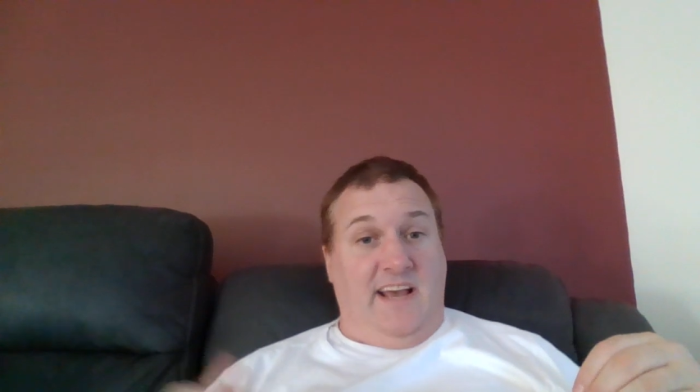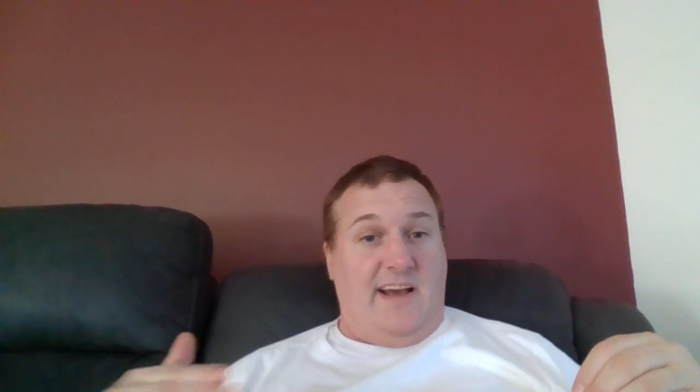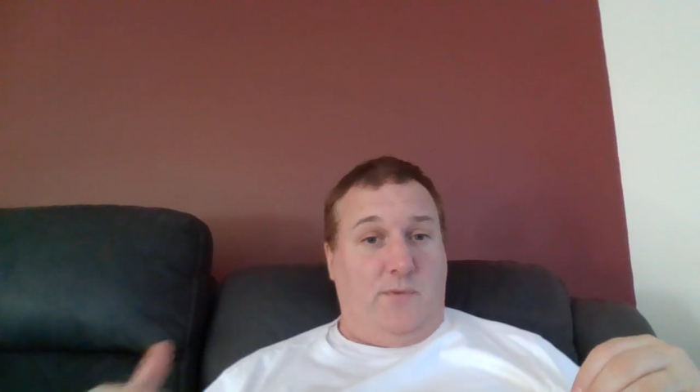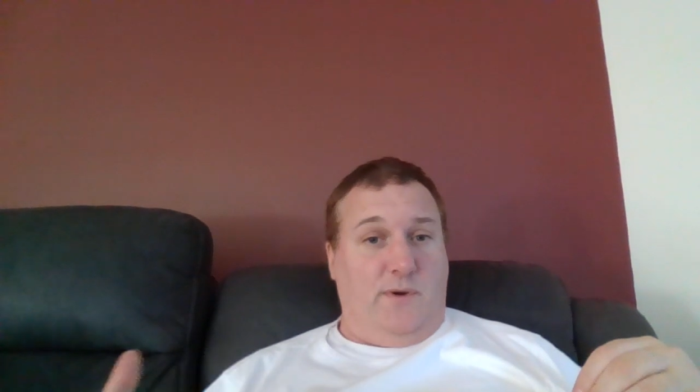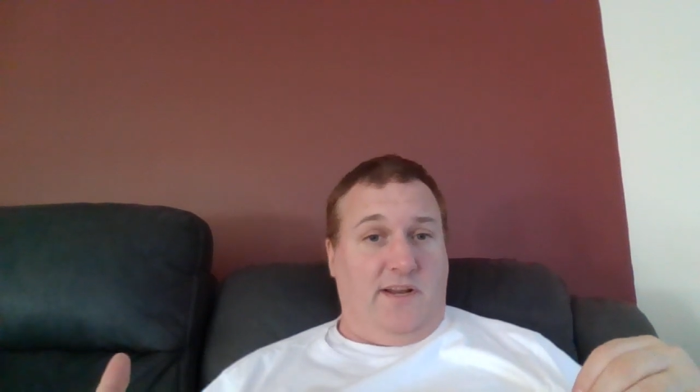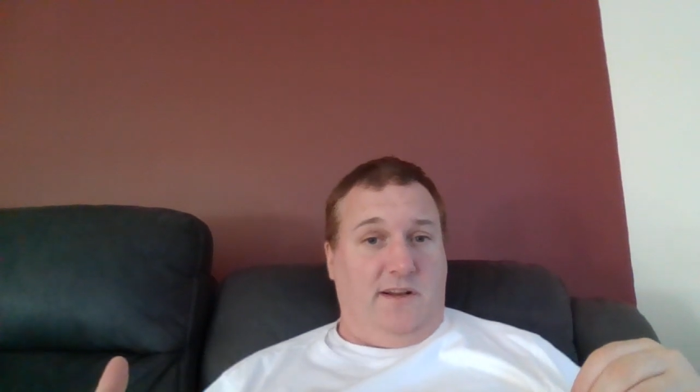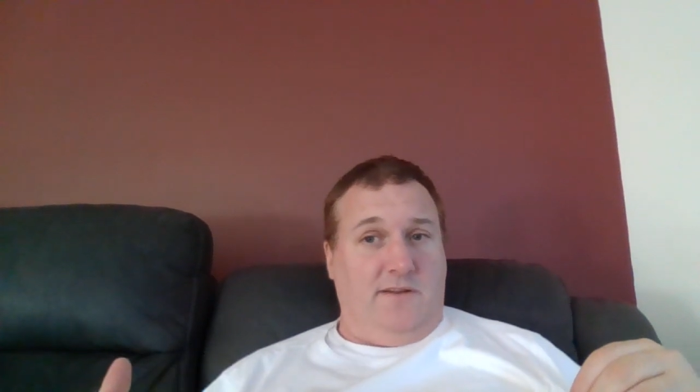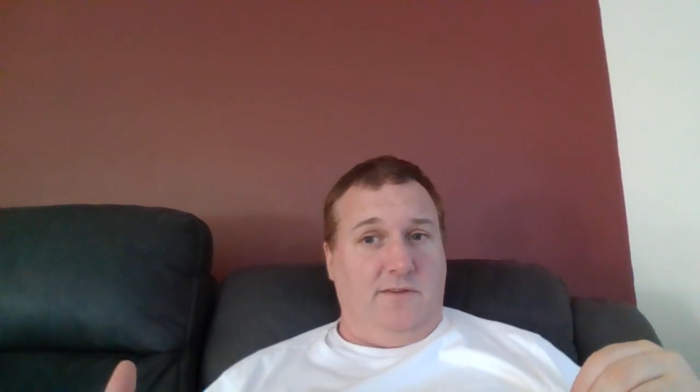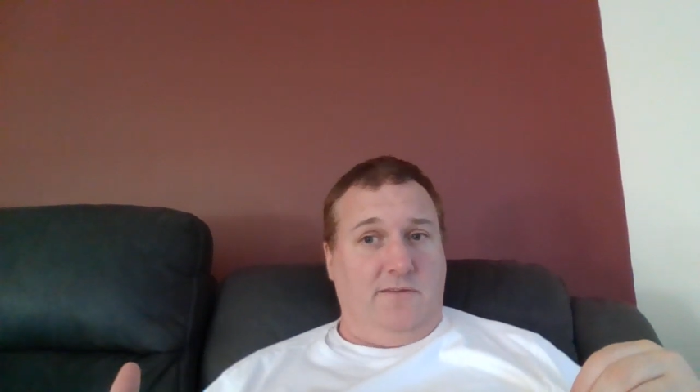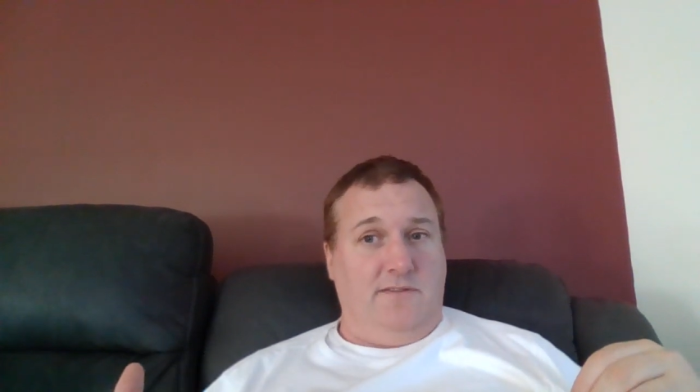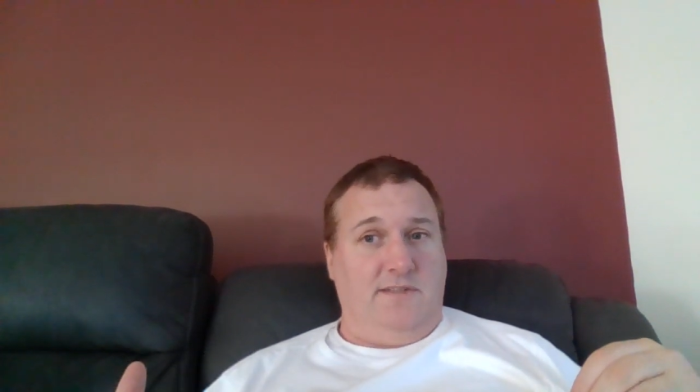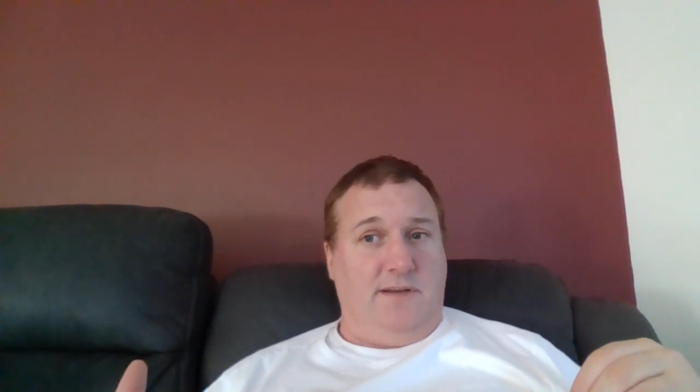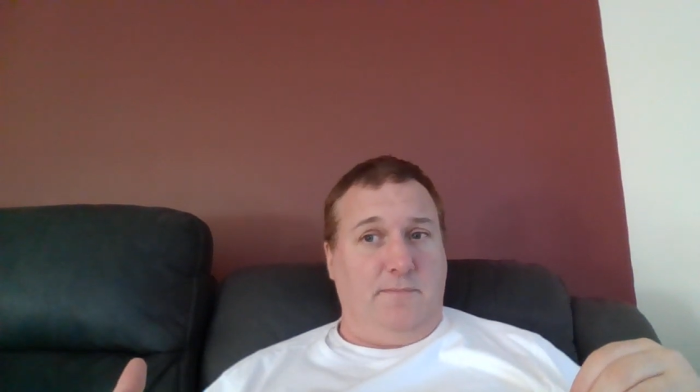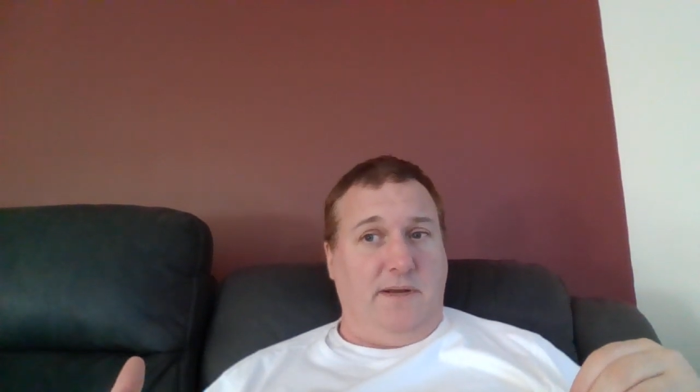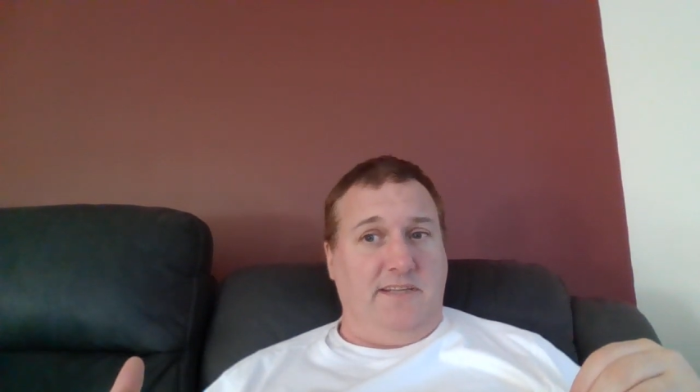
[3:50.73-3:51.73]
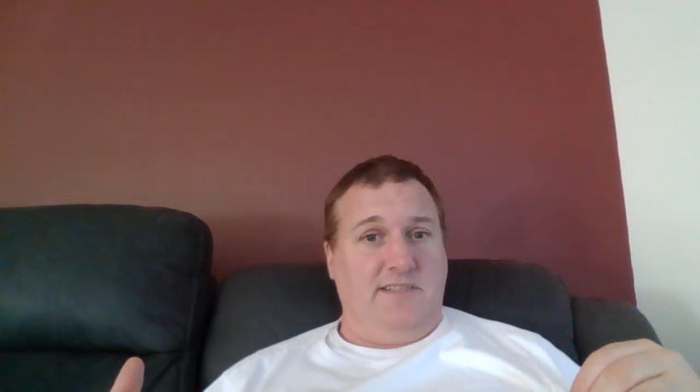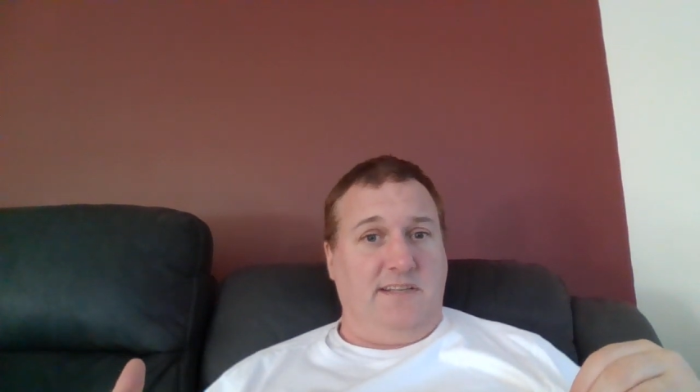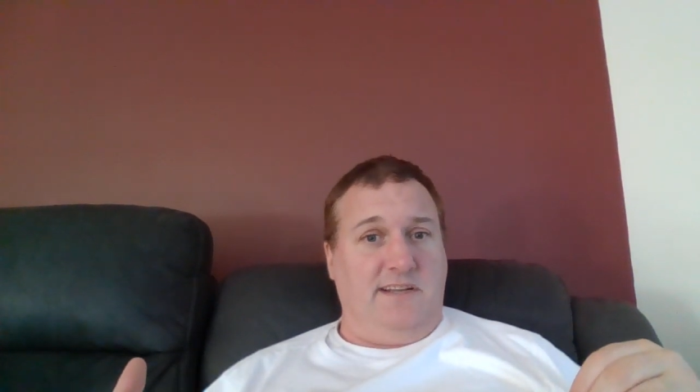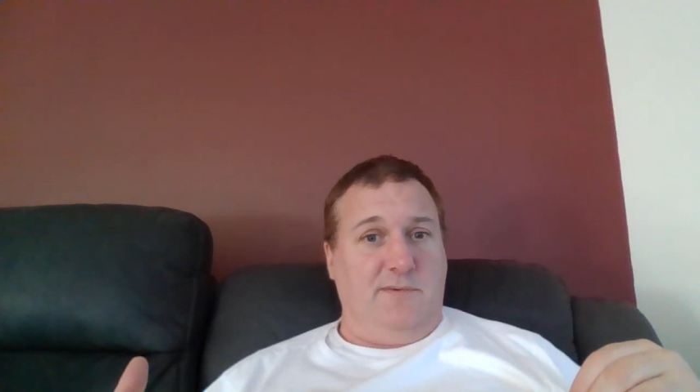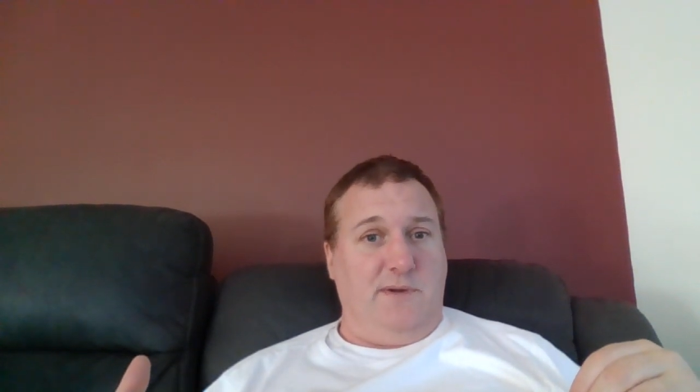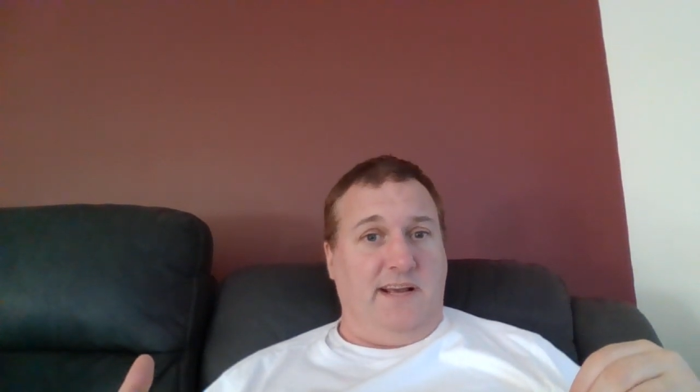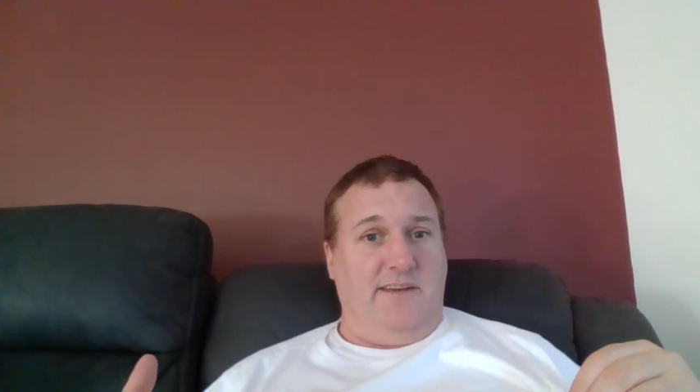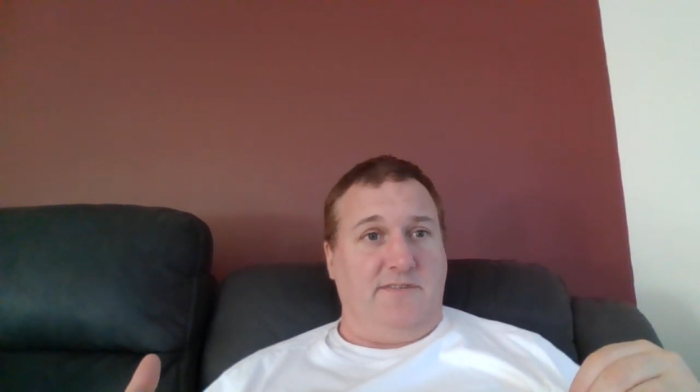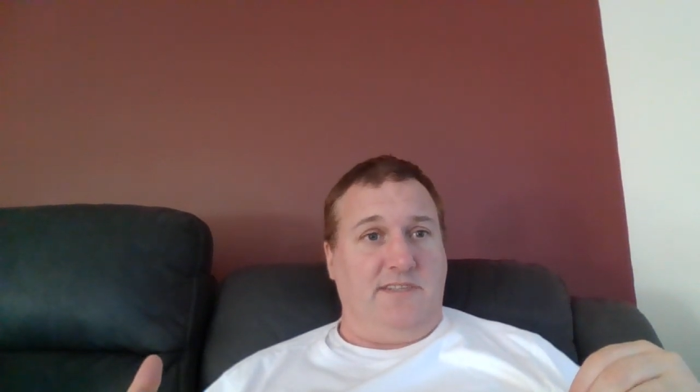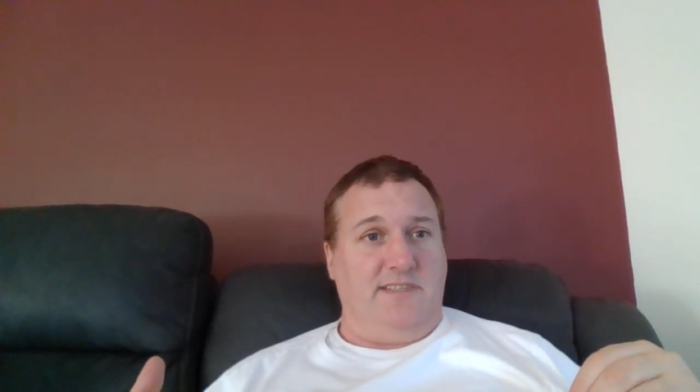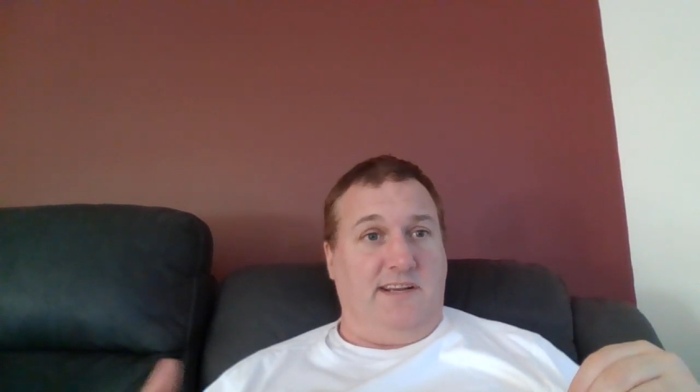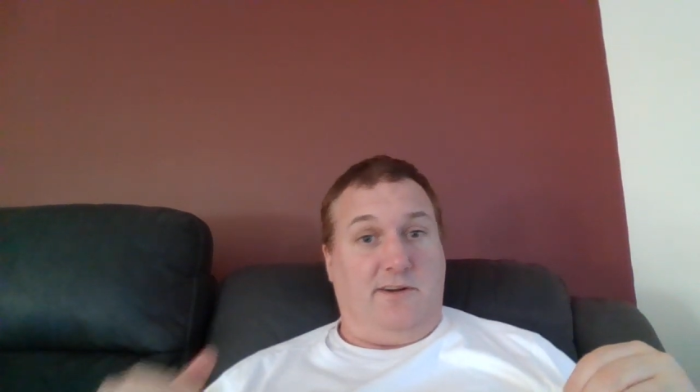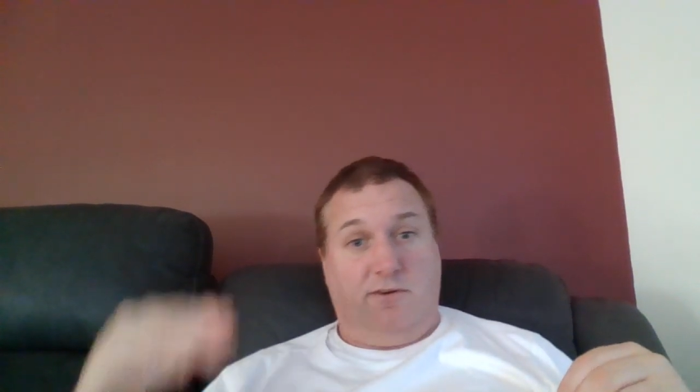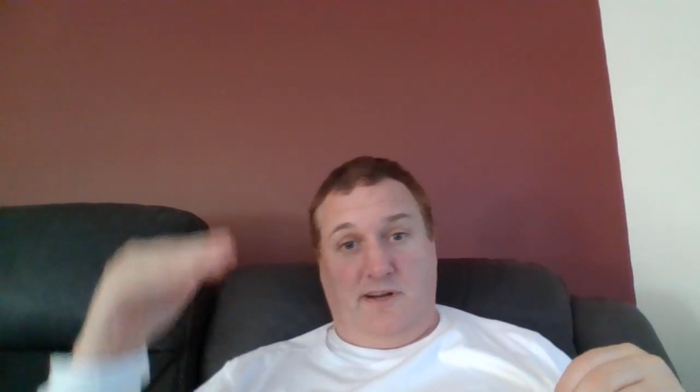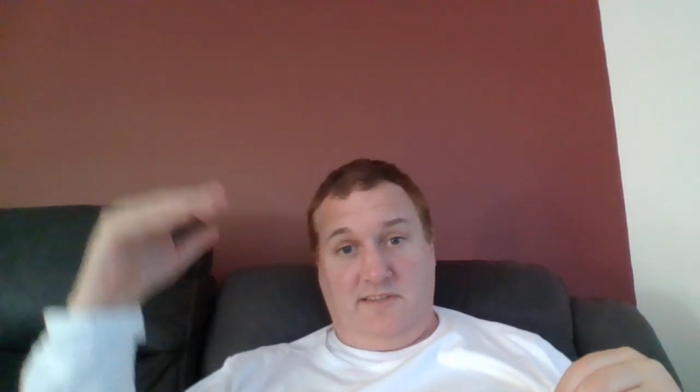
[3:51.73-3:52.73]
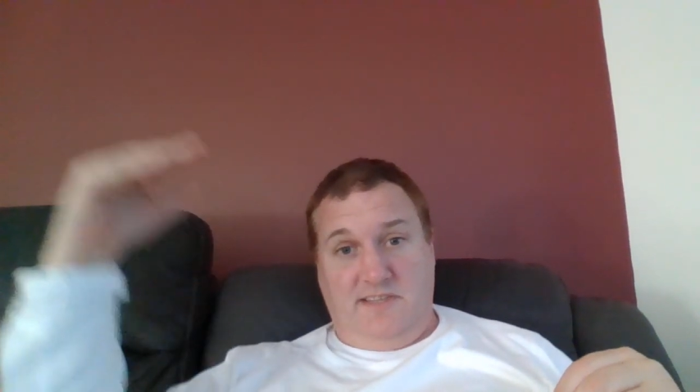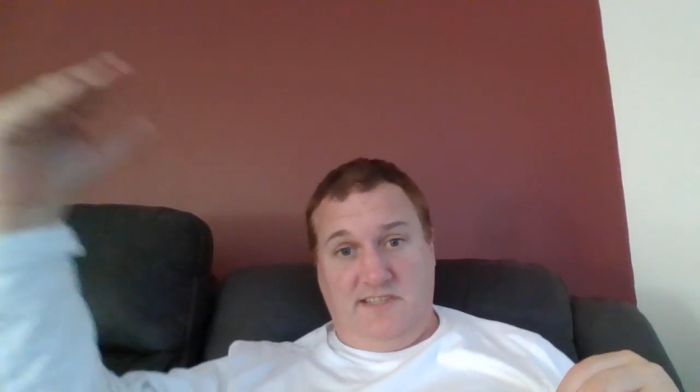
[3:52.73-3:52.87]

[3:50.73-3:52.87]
How we're going to lose. So basically, we'd have to say, all right,